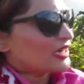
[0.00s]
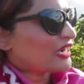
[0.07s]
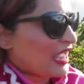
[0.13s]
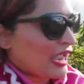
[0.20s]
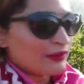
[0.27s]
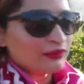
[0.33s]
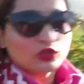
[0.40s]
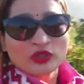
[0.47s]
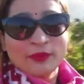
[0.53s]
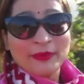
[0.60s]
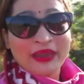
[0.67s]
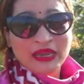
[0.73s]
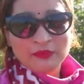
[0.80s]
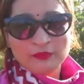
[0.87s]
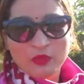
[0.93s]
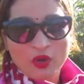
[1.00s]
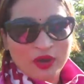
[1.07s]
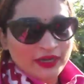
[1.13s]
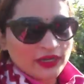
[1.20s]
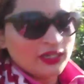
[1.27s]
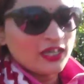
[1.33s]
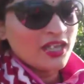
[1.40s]
climb to the main
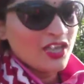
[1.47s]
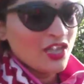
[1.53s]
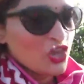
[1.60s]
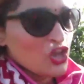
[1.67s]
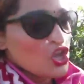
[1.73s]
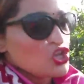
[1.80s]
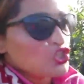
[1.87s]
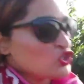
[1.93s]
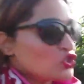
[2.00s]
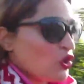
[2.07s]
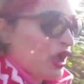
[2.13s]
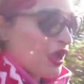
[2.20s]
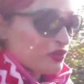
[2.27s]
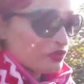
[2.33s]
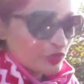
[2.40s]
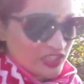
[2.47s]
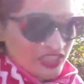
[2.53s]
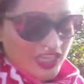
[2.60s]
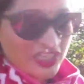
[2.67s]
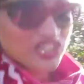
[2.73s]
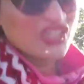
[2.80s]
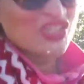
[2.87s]
point. So I would
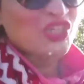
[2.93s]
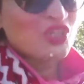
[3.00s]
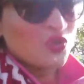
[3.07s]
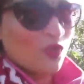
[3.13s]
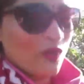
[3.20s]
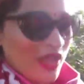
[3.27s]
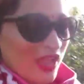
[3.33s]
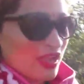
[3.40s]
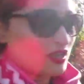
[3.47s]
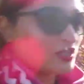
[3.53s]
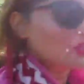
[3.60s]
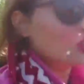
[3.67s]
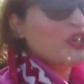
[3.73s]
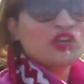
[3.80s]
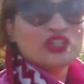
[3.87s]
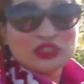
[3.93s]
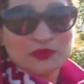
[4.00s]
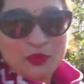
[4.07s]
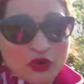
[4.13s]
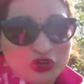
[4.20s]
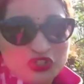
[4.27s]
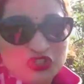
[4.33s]
suggest you to wear good
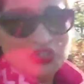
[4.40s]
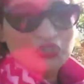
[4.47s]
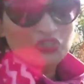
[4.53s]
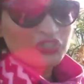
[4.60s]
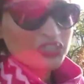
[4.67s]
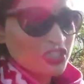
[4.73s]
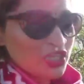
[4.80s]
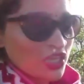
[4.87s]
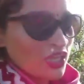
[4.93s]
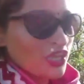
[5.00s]
sports shoes,